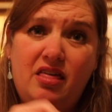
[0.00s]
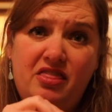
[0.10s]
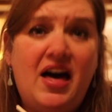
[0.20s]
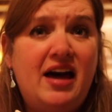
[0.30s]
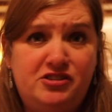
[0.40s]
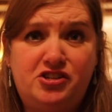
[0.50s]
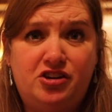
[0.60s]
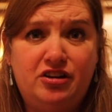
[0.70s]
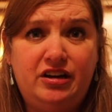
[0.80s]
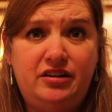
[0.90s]
That is
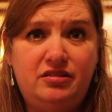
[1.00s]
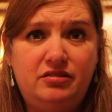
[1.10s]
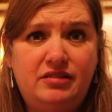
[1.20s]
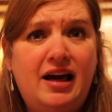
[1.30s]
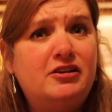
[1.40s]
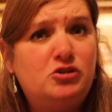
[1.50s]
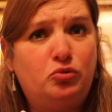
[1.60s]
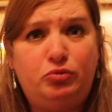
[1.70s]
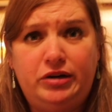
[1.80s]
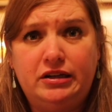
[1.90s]
good. That is
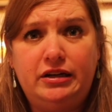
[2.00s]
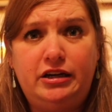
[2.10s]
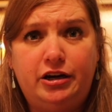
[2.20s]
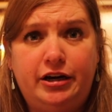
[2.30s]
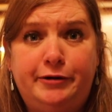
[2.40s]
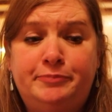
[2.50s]
really good.